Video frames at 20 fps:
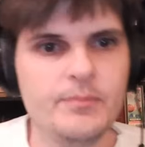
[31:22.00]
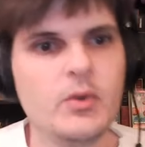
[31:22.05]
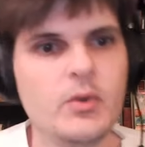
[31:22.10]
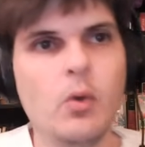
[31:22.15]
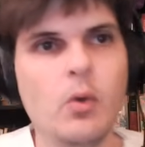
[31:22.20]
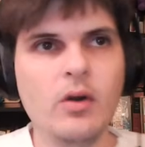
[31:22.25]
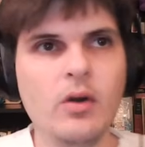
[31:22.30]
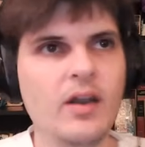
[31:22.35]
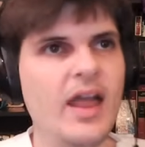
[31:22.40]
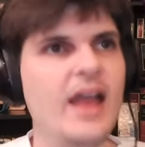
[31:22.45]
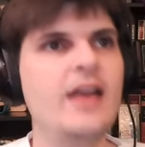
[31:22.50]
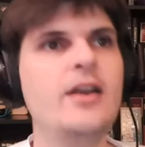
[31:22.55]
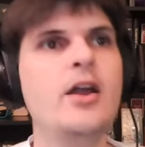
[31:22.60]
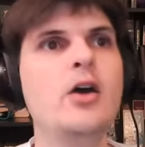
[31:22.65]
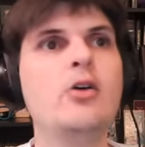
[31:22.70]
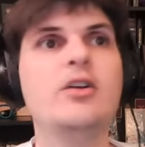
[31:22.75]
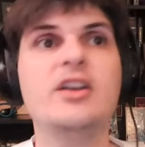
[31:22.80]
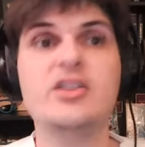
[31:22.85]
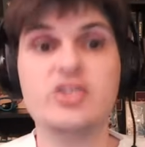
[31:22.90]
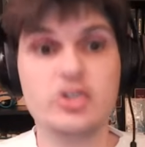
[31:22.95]

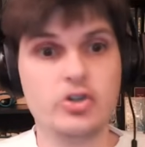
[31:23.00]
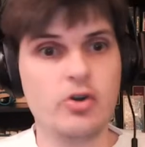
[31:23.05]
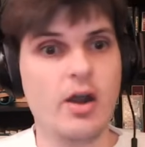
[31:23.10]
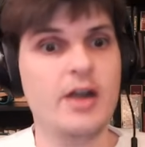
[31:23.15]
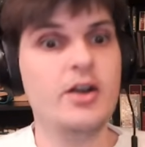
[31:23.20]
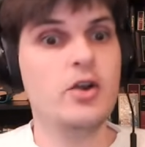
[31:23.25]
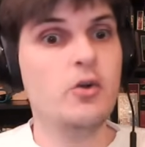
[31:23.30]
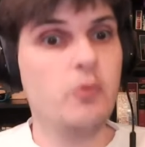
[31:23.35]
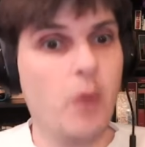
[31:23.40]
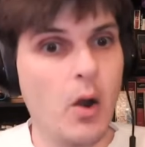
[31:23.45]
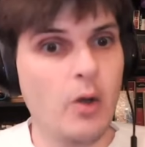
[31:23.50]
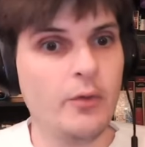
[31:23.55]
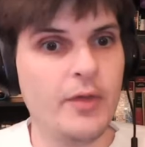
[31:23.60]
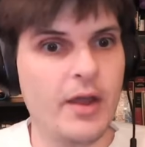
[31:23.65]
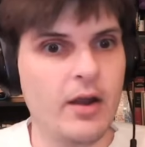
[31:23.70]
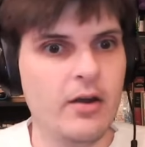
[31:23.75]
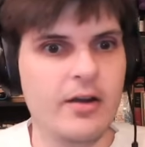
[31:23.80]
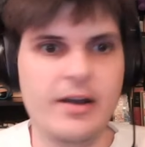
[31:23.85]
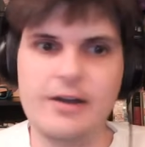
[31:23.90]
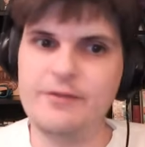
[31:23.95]
Orlando is trying to grow
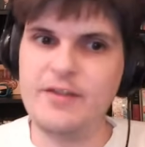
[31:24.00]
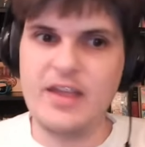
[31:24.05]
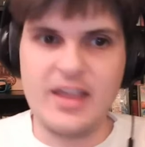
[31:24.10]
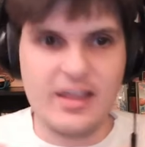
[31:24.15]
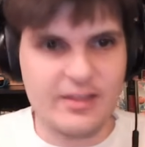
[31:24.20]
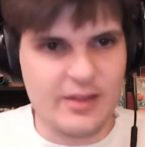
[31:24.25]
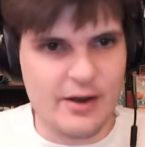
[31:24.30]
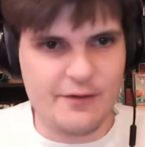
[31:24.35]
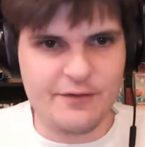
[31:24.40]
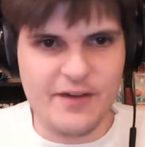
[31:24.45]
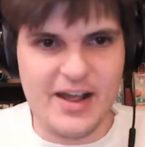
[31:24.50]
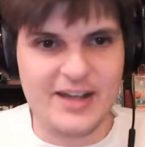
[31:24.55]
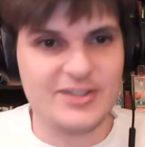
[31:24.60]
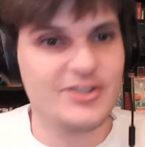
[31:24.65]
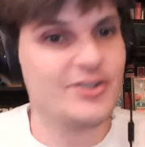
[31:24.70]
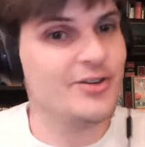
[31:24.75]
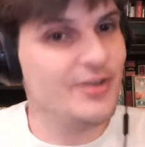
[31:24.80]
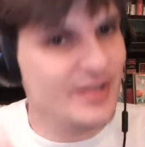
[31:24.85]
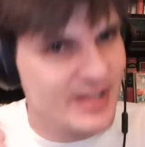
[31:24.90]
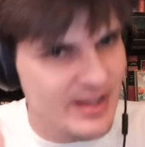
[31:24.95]
there, and if they get there
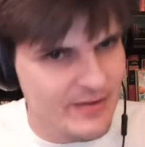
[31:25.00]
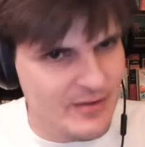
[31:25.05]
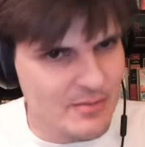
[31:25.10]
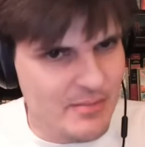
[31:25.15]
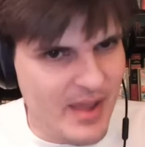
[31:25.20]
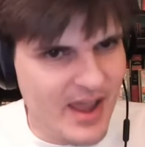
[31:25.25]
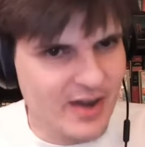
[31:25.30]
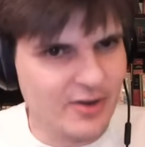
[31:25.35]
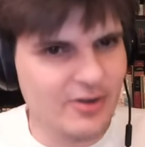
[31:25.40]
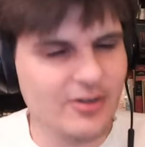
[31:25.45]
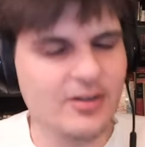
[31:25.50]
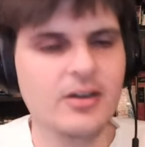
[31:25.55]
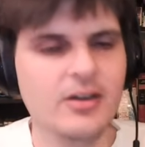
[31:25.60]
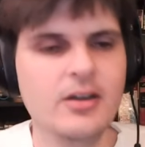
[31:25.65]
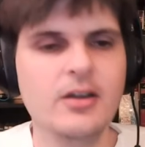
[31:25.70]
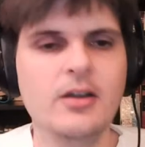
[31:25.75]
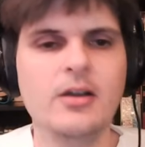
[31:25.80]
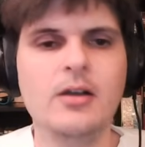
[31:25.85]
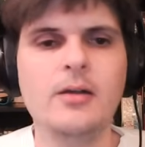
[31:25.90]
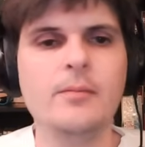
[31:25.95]
faster, even better.
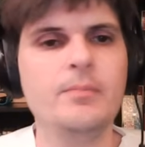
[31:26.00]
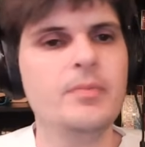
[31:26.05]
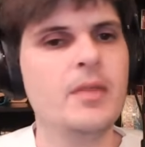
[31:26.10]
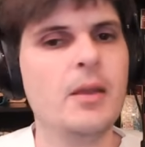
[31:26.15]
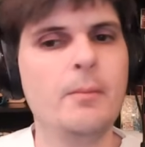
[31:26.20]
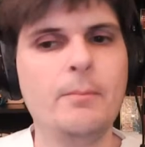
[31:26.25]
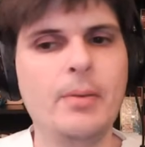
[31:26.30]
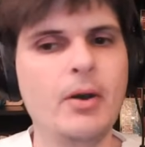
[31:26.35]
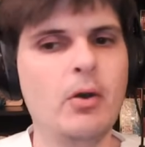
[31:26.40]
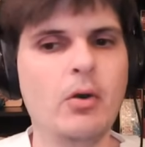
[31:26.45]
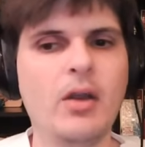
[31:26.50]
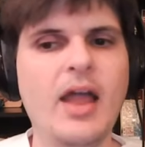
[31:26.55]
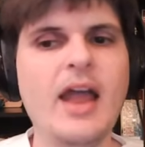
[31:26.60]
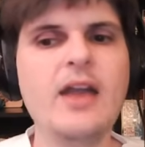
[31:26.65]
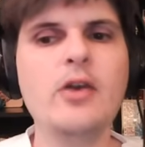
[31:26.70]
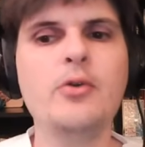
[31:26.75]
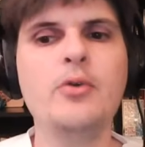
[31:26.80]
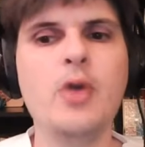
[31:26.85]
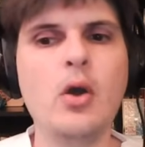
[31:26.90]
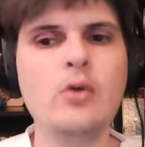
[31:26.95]
But
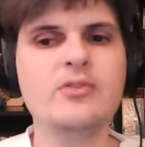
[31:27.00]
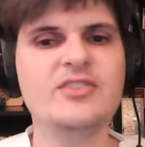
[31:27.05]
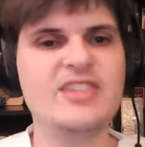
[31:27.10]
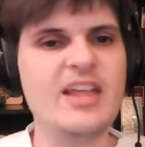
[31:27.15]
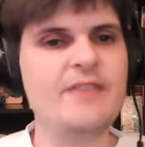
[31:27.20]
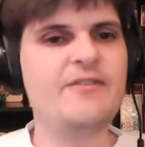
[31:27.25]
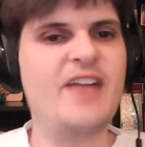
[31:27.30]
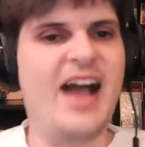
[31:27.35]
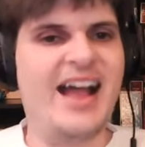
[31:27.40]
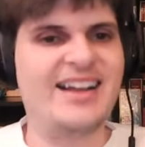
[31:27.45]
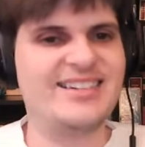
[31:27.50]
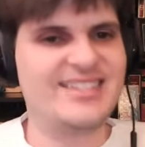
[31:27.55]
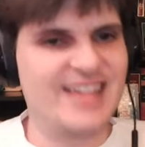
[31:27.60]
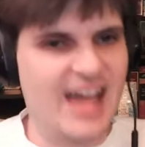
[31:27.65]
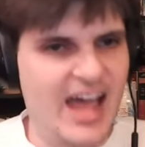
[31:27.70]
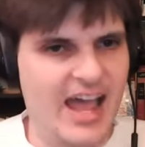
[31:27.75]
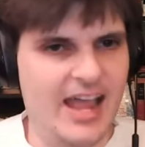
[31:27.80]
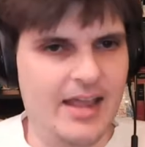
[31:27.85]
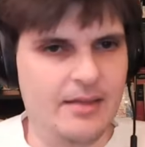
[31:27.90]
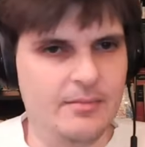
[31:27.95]
Orlando knows they've got
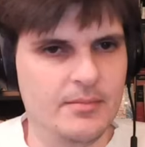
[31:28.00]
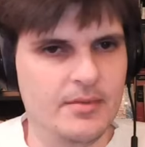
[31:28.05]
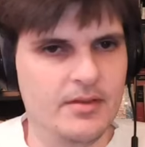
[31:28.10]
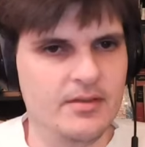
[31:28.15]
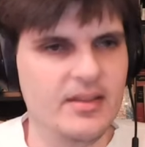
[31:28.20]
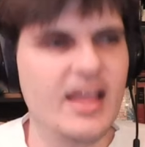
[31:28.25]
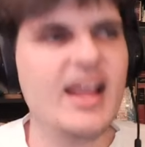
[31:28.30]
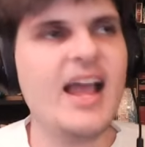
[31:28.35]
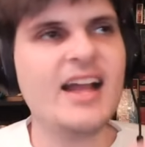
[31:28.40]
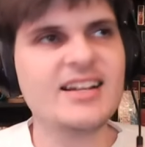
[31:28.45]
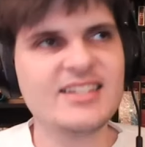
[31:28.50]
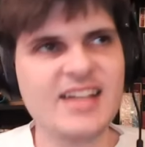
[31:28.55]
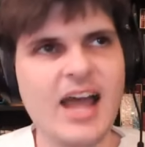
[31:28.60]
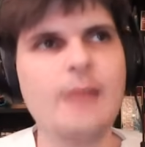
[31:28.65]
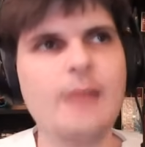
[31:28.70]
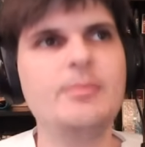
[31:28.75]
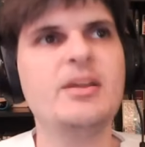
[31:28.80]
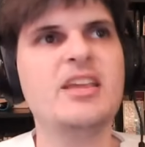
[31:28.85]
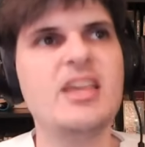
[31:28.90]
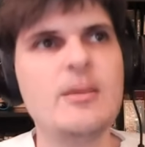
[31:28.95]
time. They got
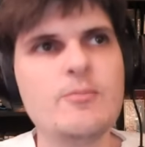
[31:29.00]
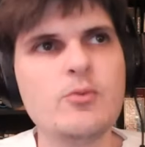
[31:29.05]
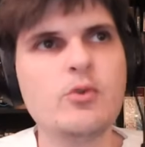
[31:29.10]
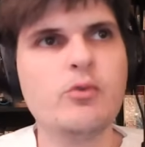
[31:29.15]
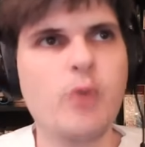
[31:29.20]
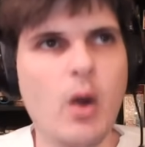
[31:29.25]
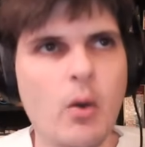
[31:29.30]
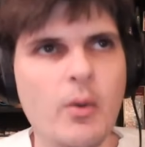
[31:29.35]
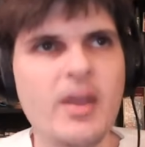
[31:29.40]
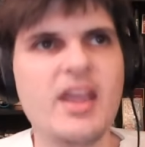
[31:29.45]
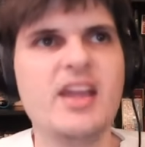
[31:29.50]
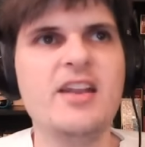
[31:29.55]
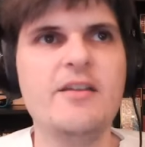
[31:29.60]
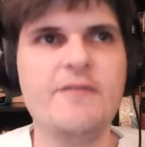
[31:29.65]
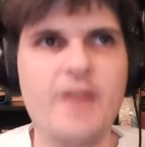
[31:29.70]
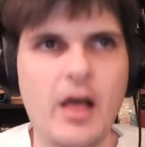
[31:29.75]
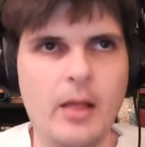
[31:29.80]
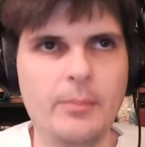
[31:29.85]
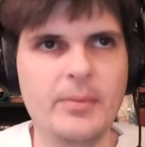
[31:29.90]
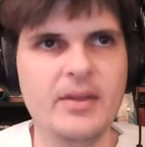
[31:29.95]
time to keep growing and
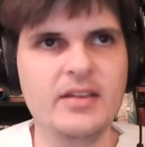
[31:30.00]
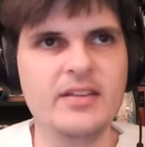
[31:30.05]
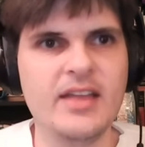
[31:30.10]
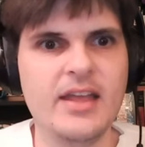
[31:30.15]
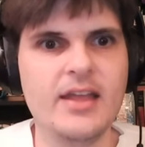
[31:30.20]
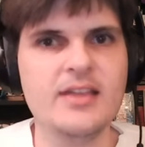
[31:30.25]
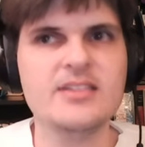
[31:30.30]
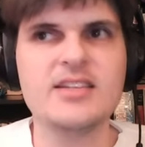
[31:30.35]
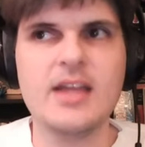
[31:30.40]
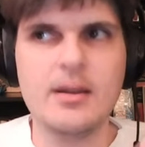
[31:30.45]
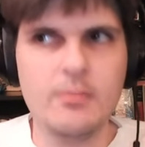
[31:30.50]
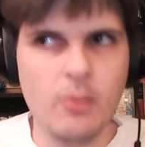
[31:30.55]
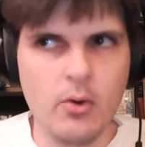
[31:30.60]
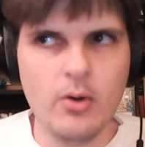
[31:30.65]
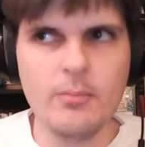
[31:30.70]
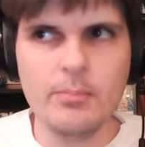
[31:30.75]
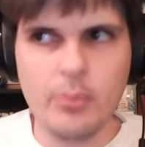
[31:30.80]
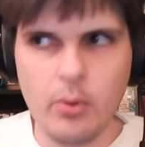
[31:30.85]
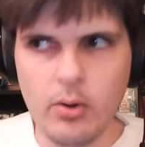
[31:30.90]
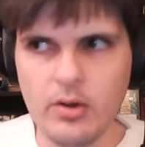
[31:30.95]
developing things. And more
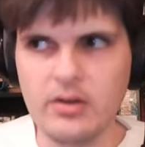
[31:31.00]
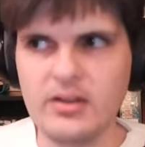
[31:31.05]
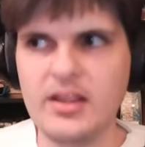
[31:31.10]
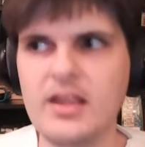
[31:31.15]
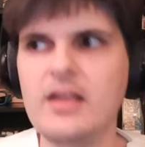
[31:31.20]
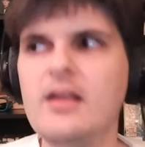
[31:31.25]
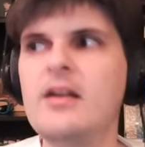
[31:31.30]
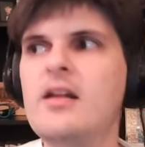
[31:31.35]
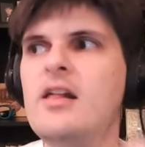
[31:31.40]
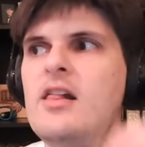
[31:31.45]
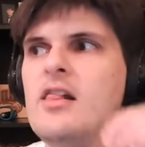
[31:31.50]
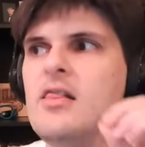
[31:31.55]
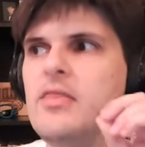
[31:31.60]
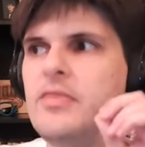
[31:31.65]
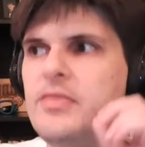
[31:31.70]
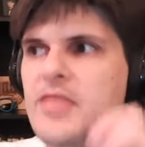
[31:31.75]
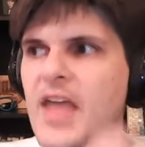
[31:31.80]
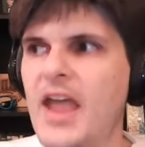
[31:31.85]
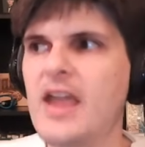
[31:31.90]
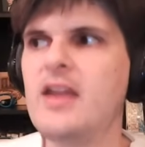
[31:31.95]
importantly,
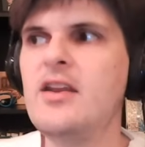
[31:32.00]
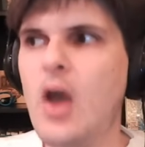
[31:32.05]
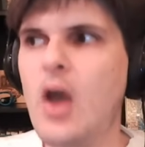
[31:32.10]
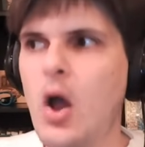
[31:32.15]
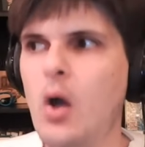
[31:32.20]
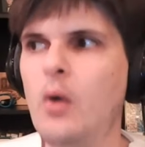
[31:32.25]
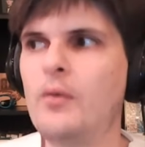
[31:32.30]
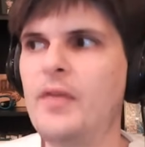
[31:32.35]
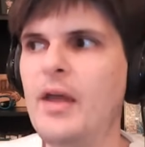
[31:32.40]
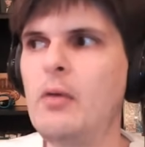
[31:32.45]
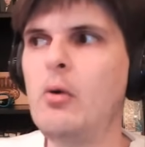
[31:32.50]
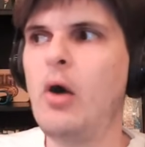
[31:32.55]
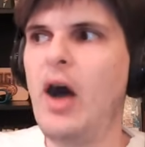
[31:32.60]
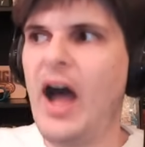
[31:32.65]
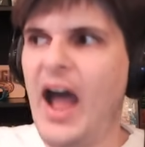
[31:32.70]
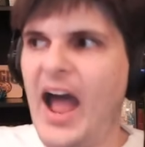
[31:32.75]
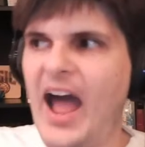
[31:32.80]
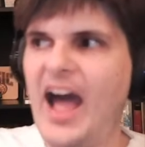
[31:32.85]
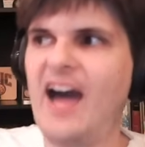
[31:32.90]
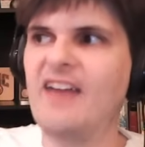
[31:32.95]
they know they will
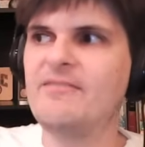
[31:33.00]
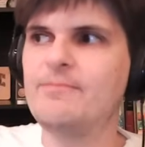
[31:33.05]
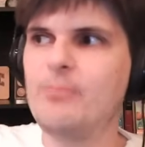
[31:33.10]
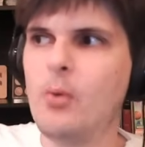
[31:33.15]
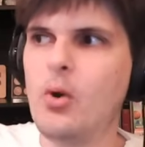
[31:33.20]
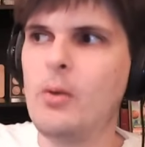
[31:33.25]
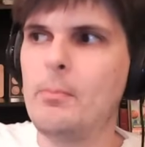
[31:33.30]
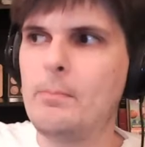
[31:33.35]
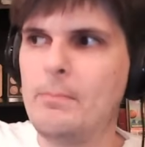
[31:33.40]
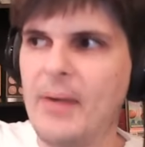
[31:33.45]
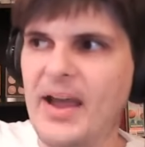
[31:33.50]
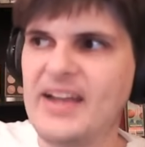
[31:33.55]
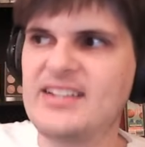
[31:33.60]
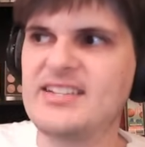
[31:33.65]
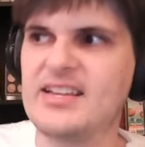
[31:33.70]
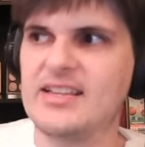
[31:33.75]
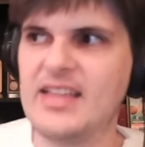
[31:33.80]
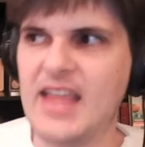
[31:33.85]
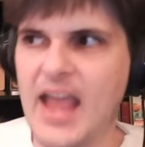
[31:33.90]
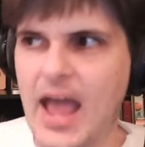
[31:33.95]
have more bites
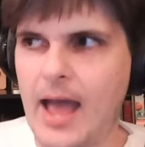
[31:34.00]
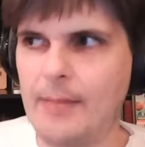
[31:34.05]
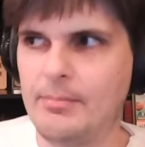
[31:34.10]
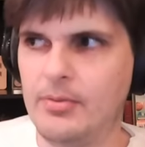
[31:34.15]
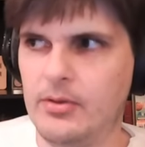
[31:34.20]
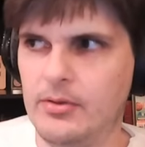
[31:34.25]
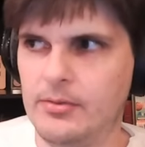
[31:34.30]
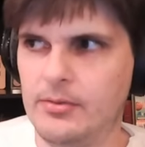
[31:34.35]
at the apple.